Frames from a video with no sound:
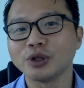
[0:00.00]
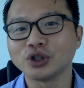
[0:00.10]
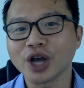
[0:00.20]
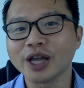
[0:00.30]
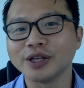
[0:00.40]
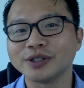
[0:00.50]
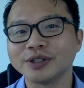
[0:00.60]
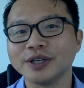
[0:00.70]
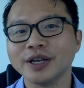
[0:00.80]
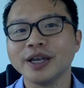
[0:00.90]
shyness
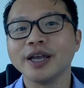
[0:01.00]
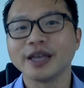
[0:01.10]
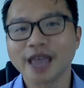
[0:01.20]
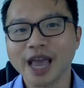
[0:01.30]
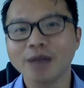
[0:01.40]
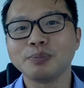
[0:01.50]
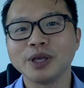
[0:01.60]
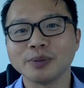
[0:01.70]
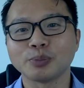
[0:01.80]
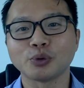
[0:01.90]
can be
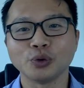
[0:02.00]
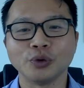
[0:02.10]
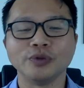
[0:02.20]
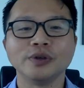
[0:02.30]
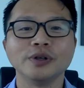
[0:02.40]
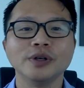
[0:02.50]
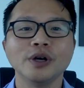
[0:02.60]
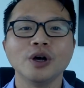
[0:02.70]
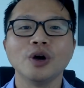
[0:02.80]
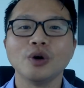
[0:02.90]
improved
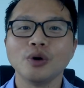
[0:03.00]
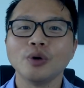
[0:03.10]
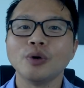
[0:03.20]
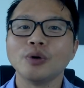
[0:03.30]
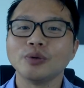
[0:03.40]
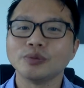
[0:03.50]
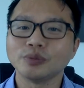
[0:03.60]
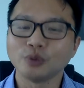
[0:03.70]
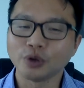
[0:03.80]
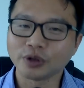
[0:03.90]

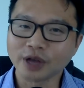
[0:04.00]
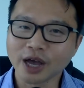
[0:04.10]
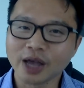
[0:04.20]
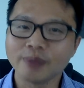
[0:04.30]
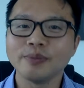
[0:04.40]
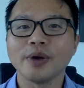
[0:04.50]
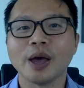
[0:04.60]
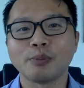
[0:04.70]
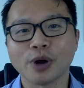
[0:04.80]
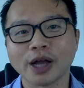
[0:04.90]
with time
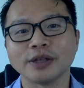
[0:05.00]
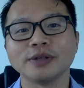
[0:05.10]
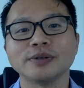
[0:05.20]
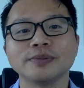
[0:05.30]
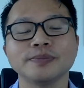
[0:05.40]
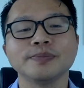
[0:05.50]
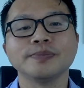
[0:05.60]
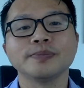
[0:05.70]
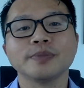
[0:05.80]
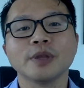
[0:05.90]
and practice.
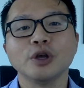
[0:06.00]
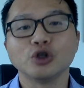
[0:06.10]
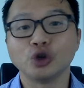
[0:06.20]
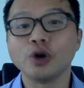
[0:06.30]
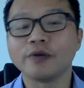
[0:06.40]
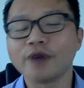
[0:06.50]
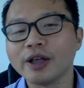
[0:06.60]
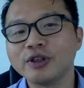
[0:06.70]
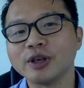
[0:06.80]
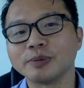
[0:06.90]
So here are 5
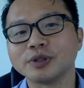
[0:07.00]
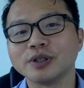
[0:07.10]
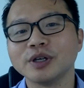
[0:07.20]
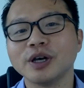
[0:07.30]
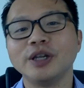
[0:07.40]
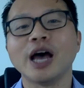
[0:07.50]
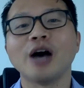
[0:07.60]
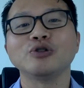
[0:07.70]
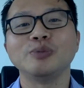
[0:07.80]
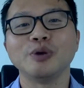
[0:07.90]
tips on how
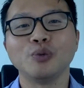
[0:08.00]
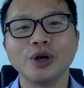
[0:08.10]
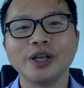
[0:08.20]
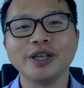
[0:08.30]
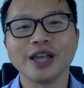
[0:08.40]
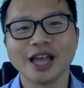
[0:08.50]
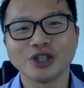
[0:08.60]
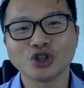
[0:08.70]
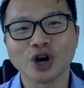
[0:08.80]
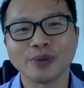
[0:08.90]
to be witty and
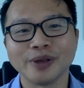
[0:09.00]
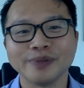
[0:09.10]
charming.